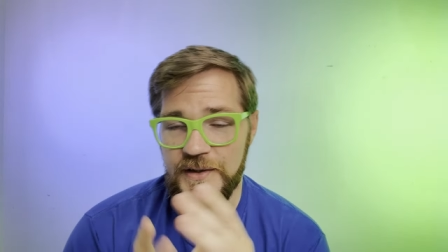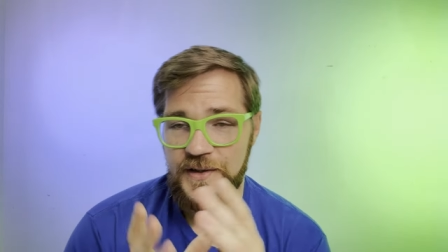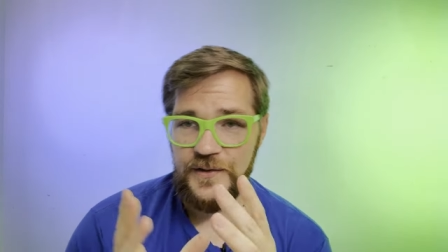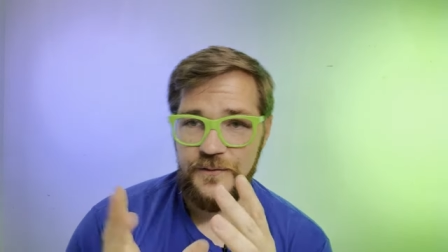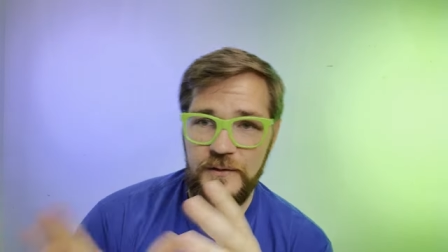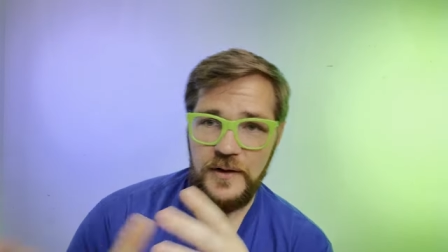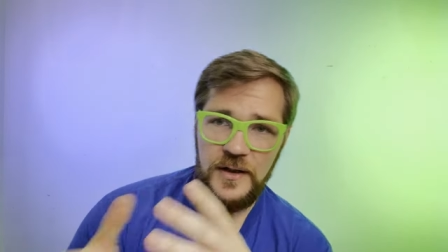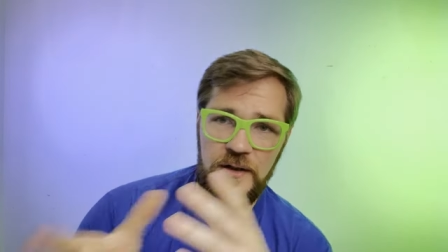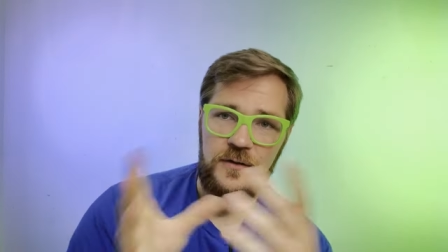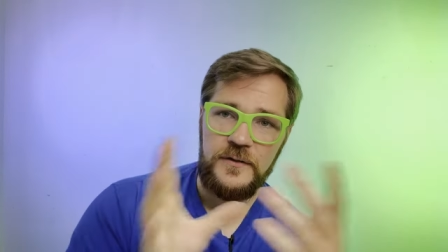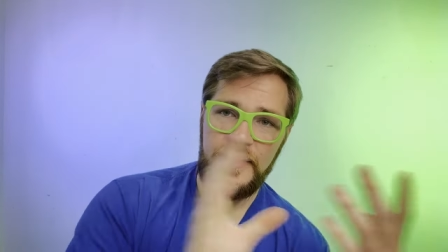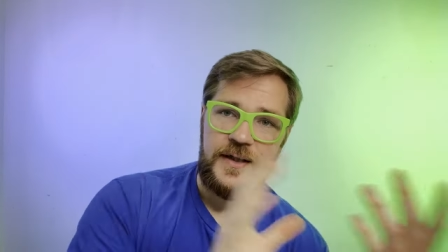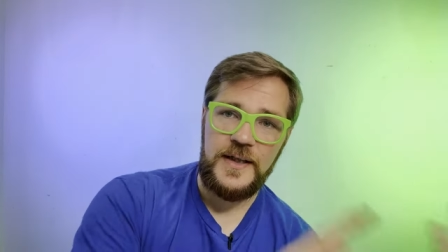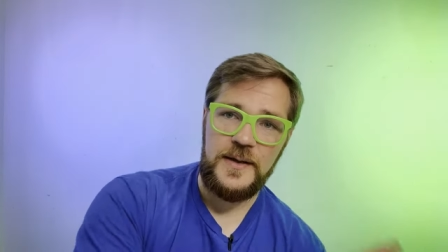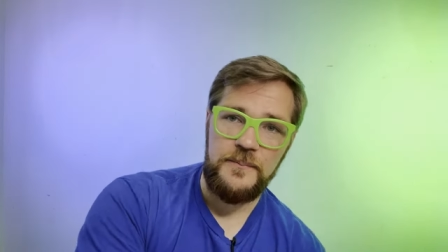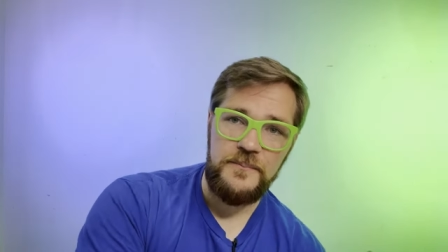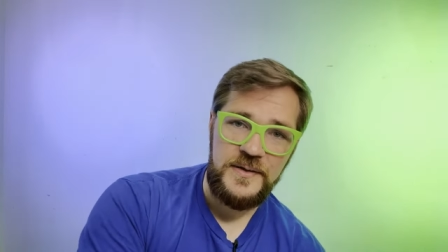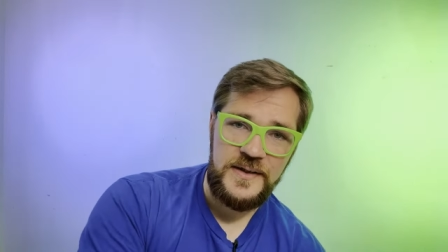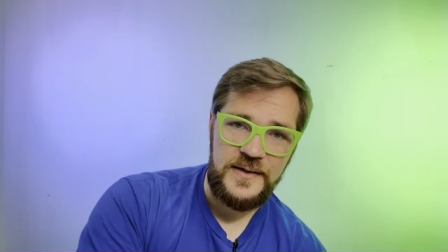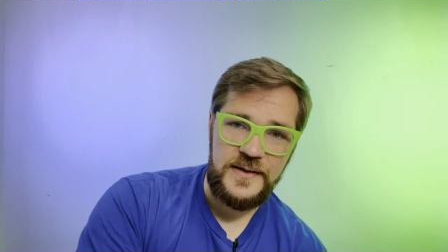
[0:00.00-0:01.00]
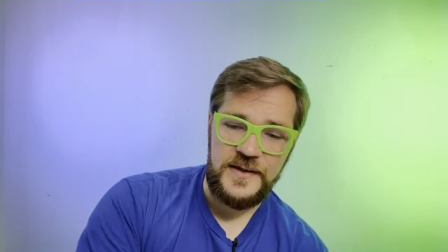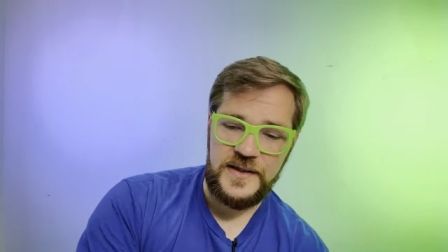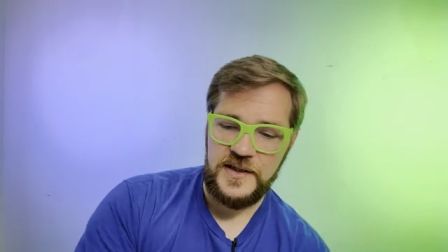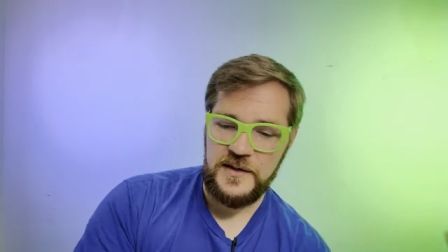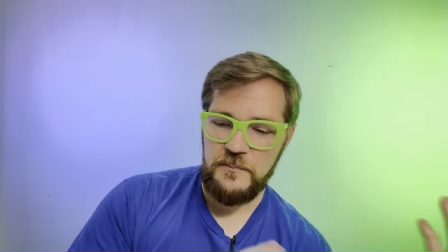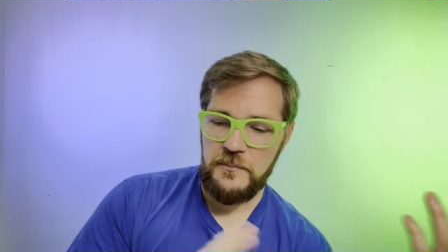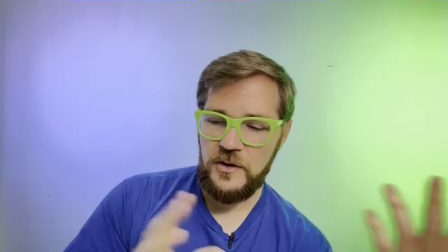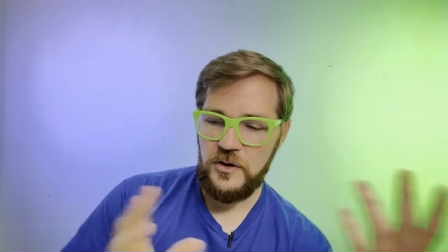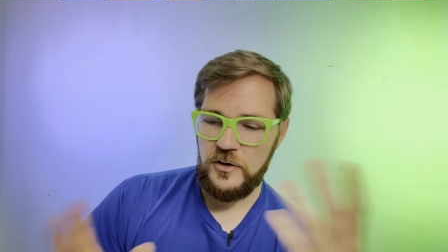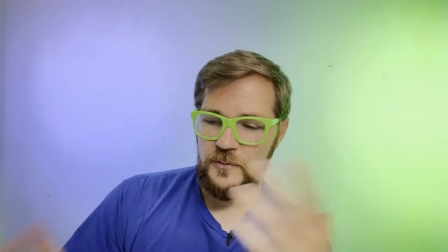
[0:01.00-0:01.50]
So not only can it be this
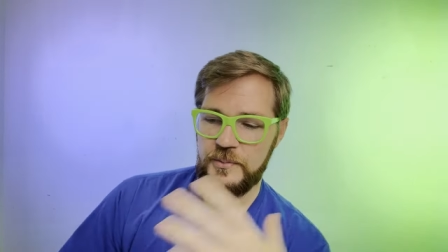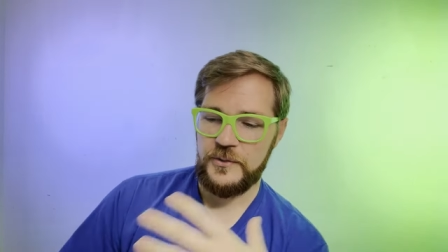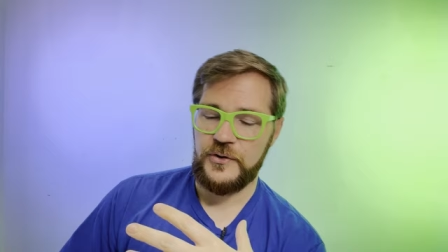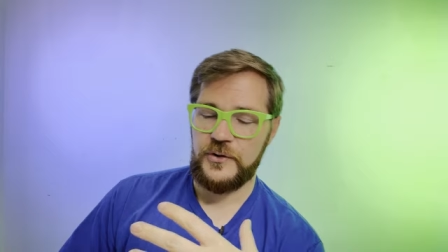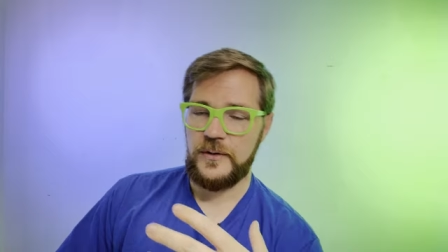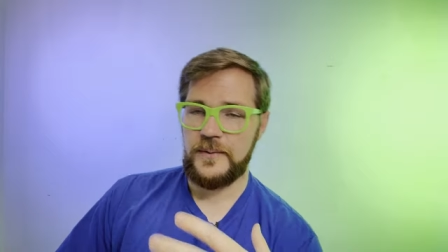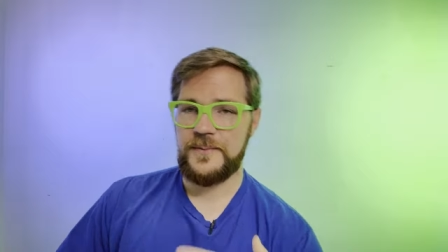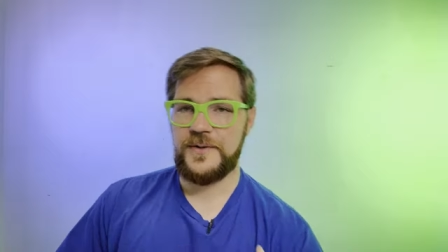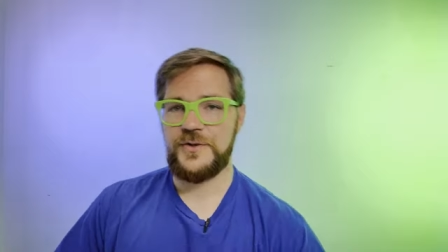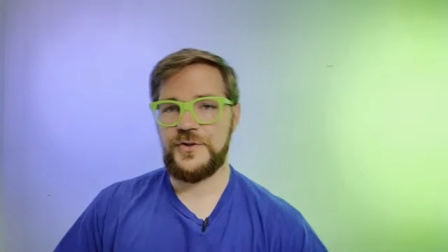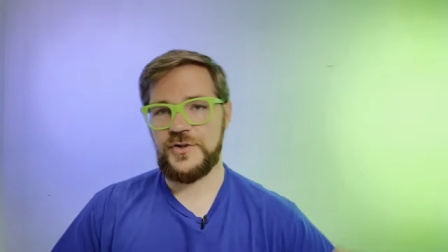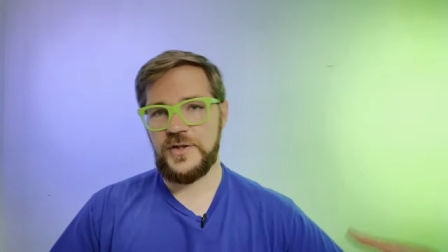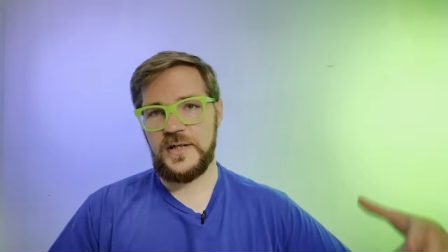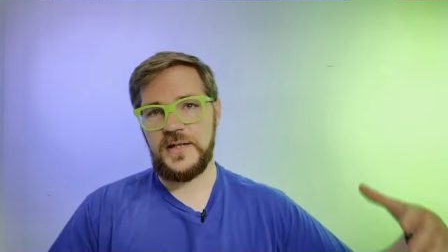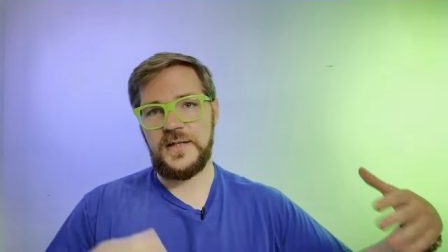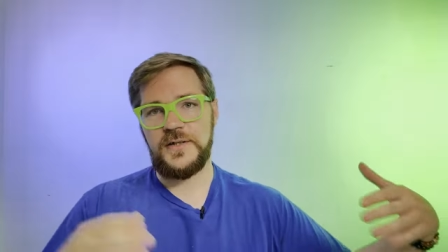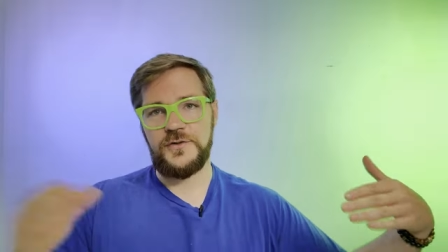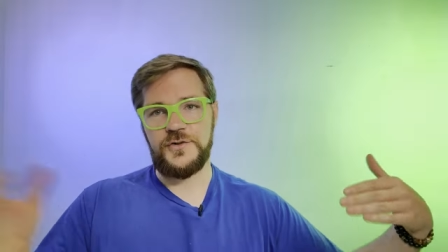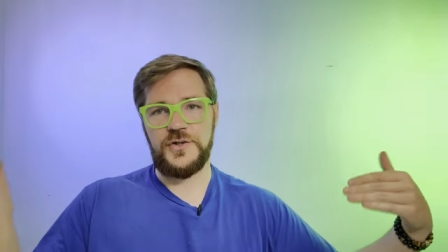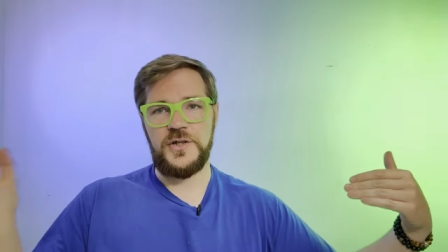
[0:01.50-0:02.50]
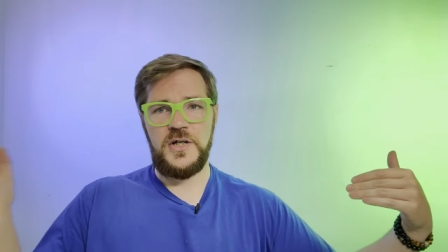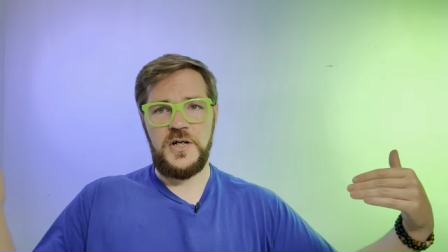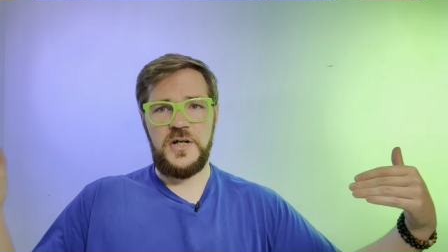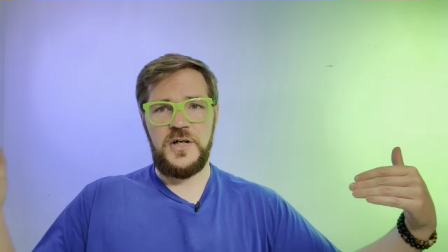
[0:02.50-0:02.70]
small prescription change